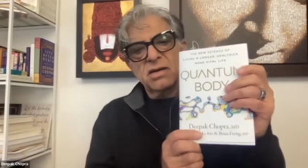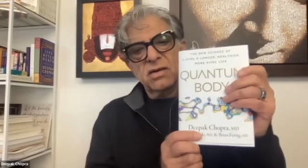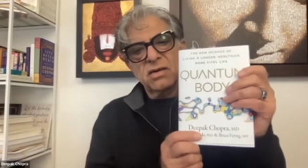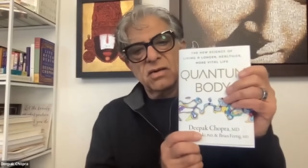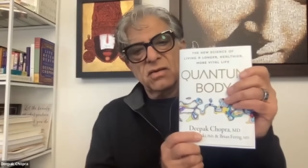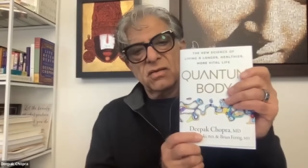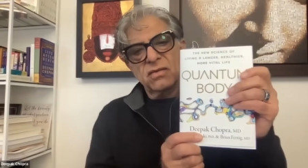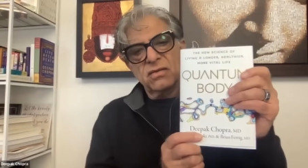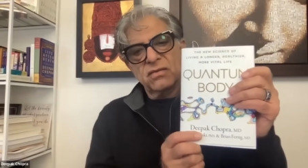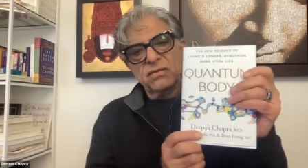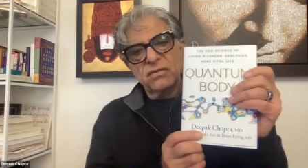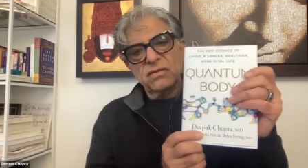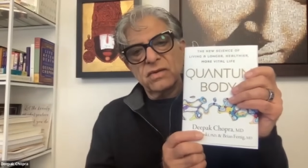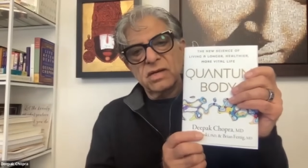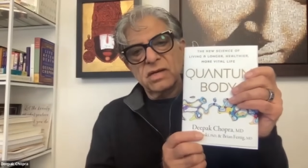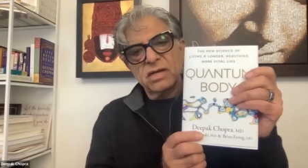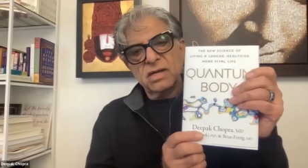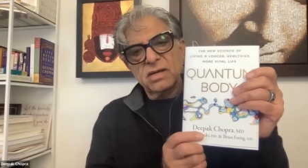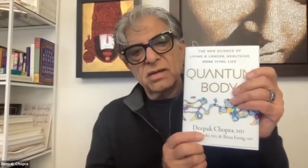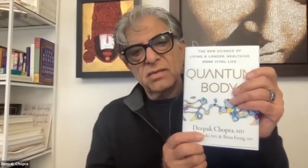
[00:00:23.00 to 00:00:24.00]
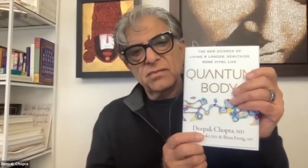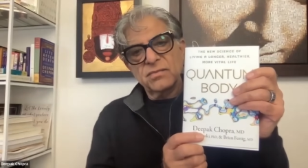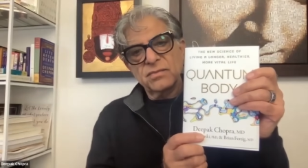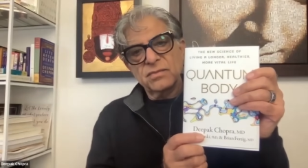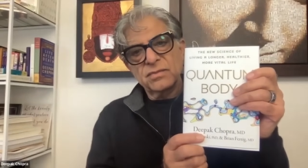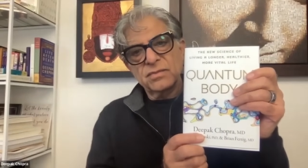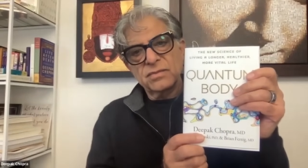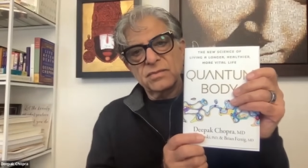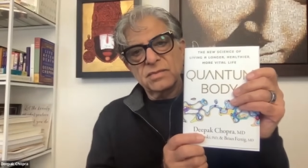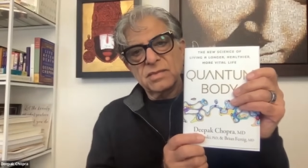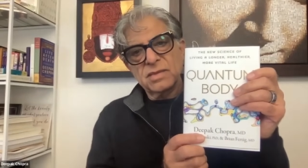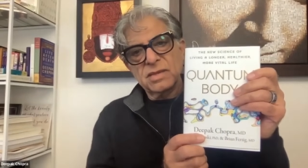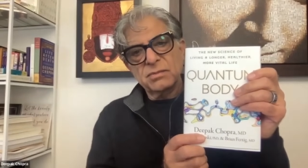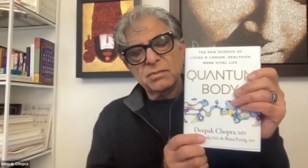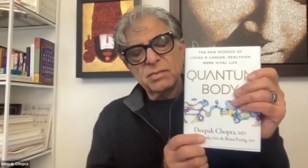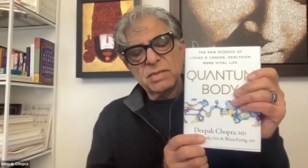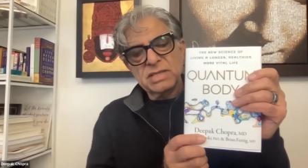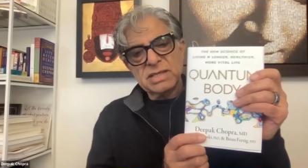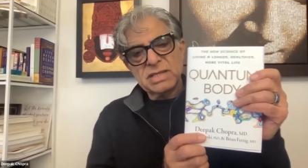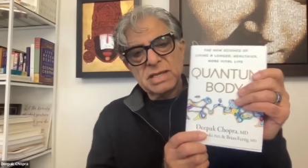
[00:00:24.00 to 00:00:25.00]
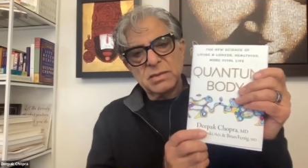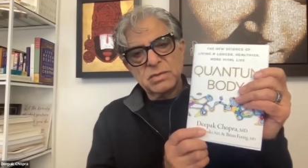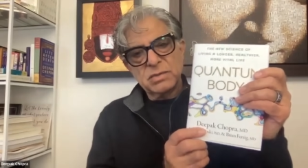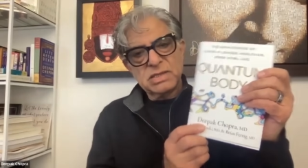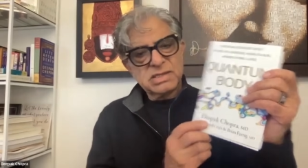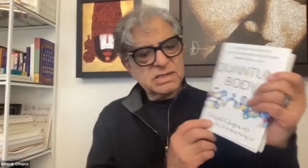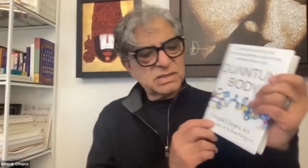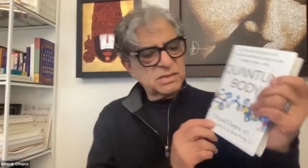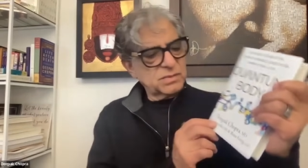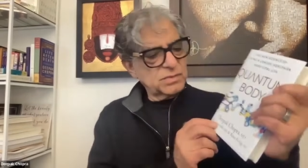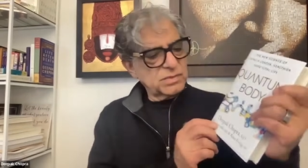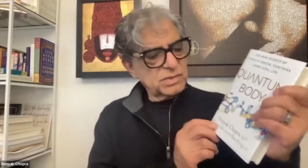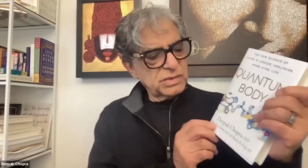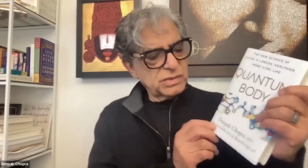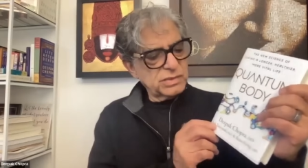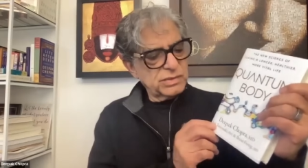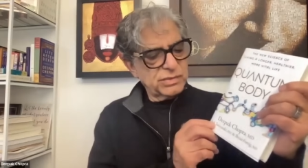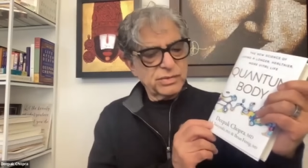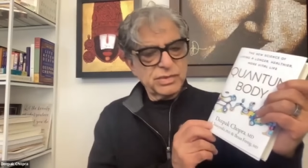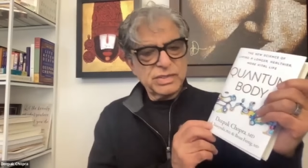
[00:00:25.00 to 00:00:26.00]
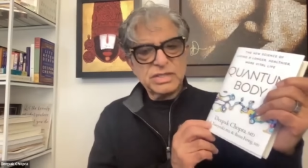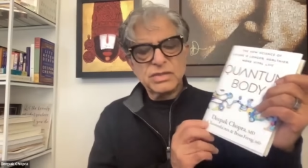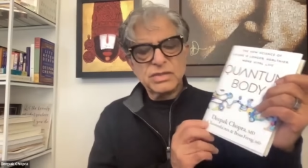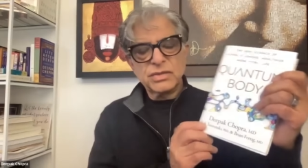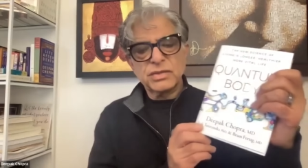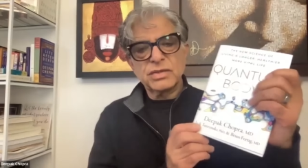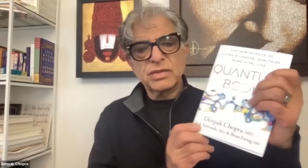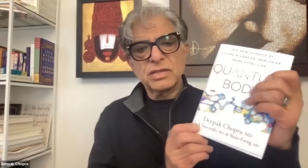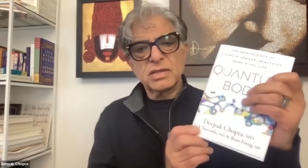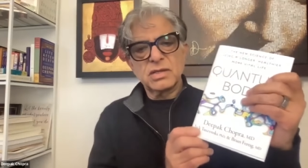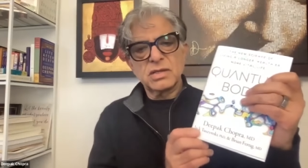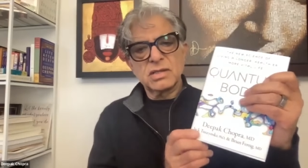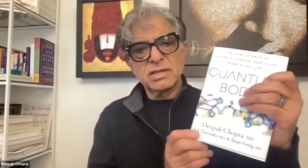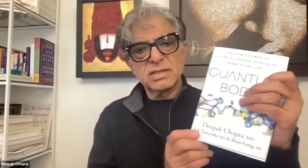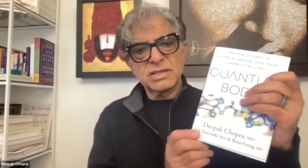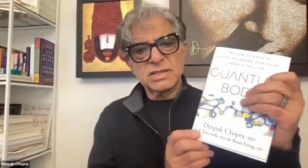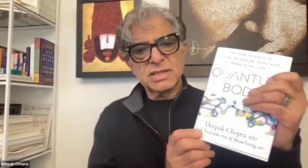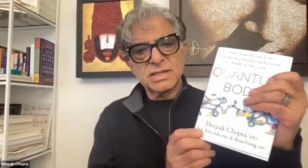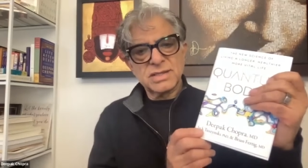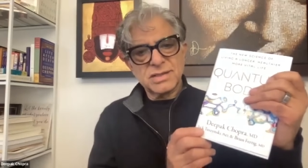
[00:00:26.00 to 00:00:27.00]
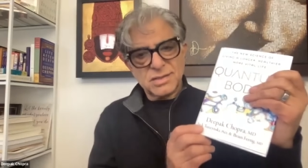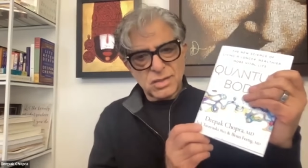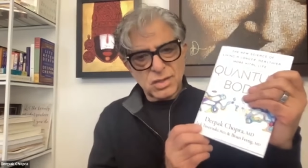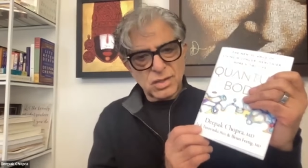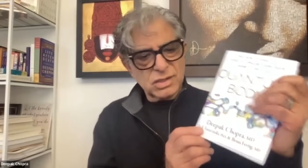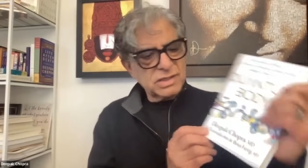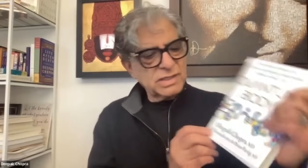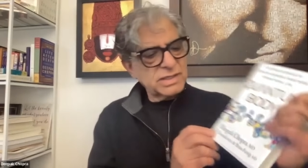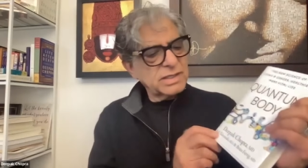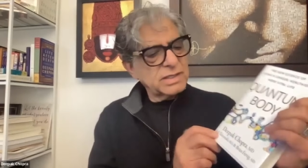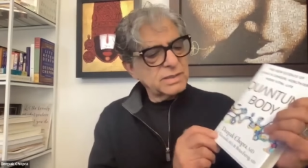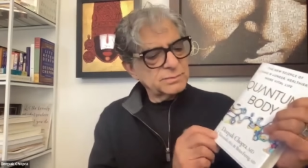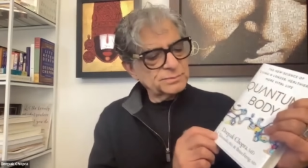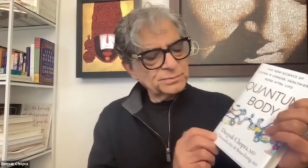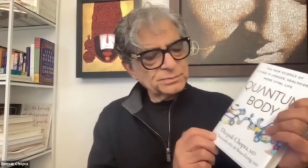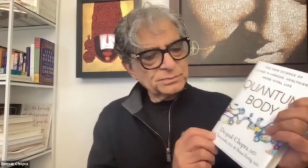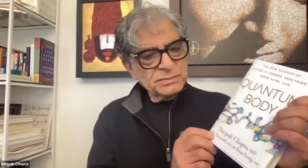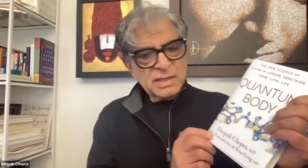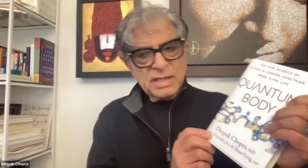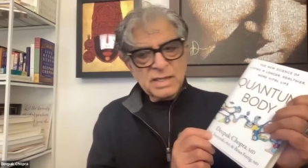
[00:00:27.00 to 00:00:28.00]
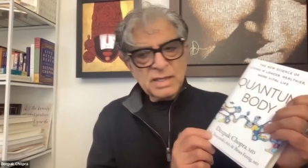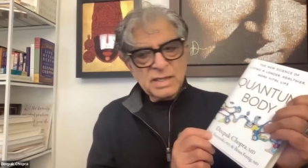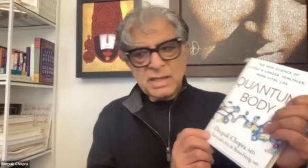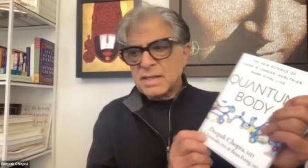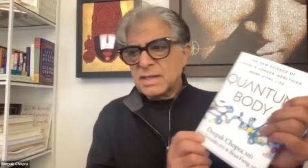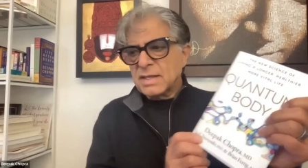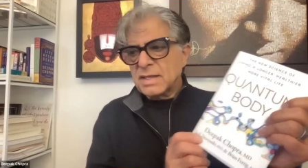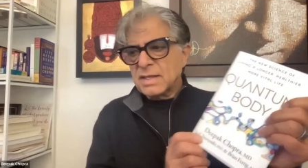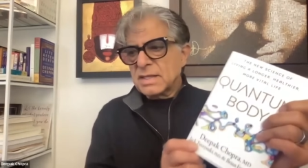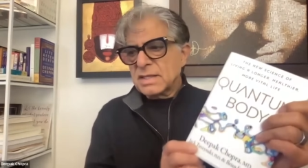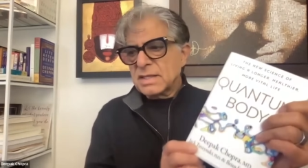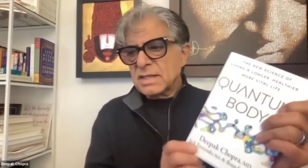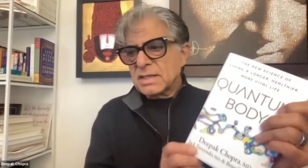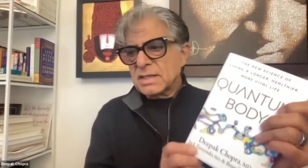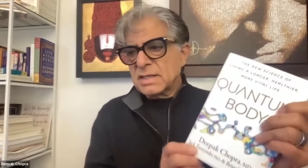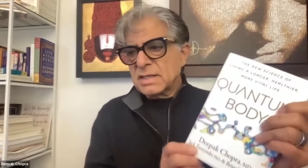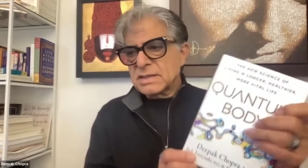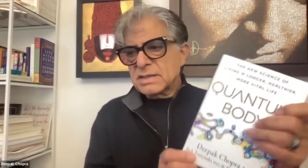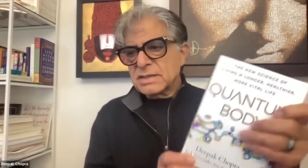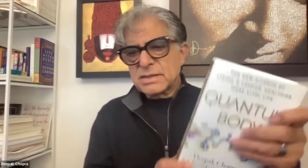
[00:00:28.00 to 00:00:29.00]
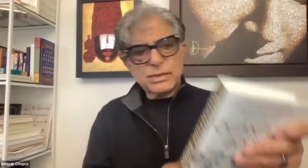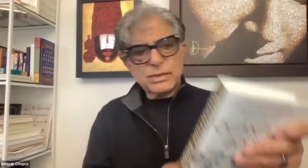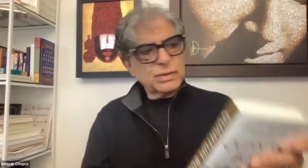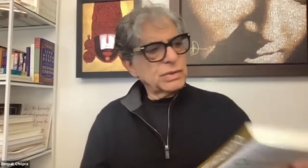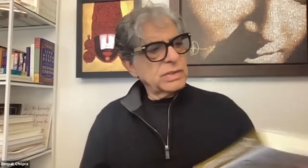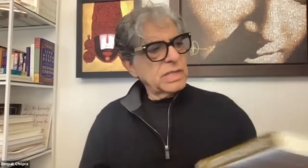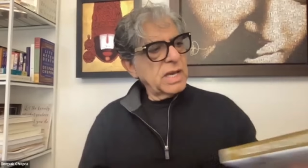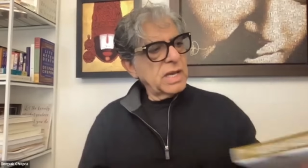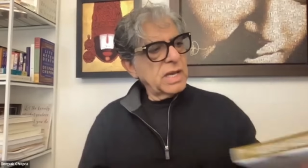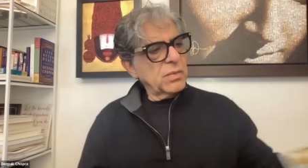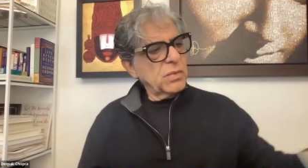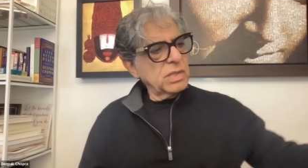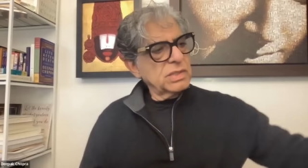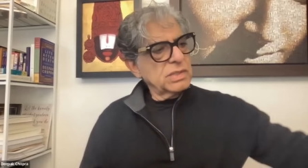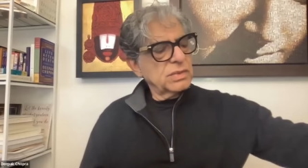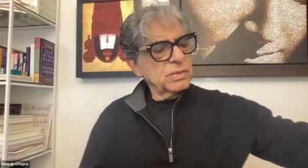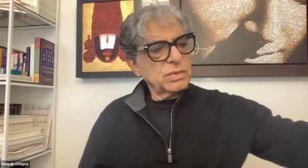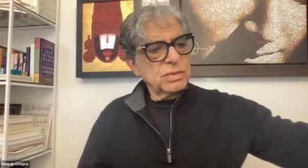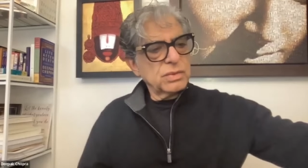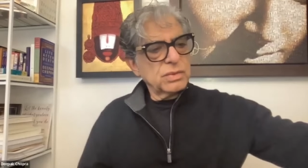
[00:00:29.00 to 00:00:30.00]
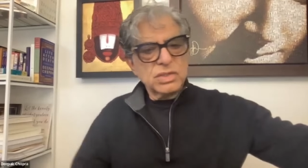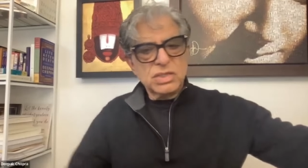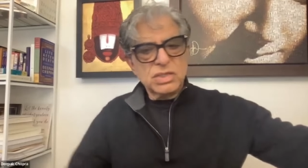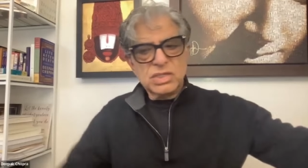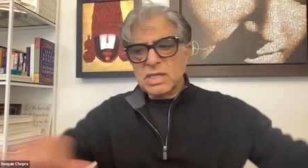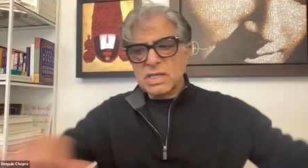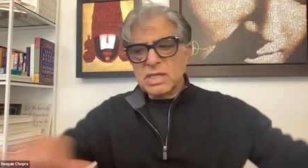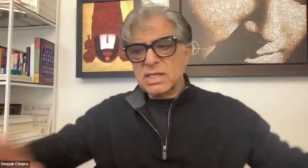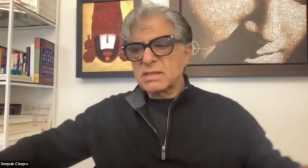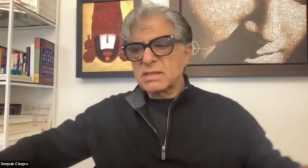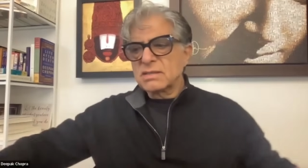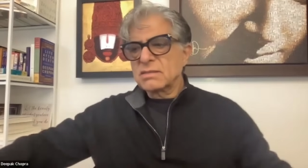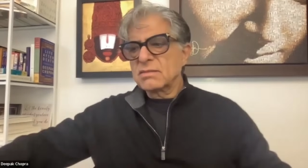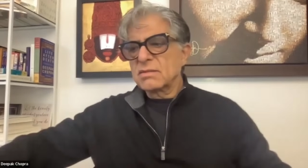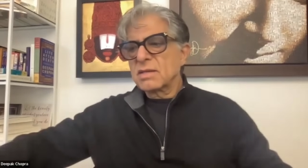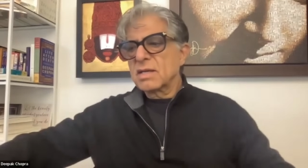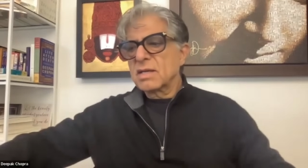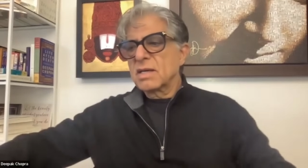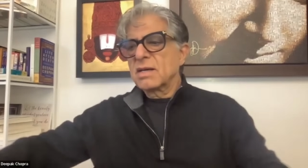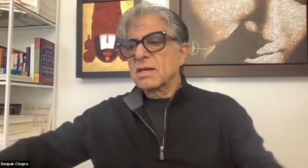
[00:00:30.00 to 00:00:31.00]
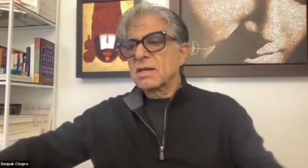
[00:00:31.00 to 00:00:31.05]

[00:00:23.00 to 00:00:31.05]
of metabolism, neuroendocrinology, a colleague. So today I want to share